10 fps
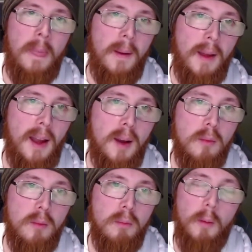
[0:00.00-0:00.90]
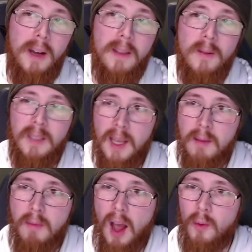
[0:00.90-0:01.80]
But by the
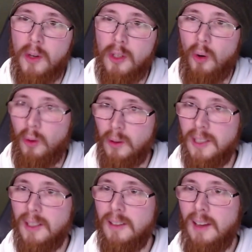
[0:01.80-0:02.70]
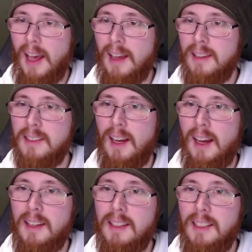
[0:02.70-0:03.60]
time I was older and
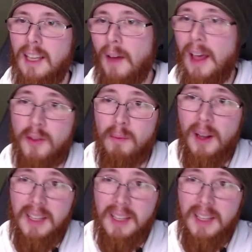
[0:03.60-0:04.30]
I kind of had the money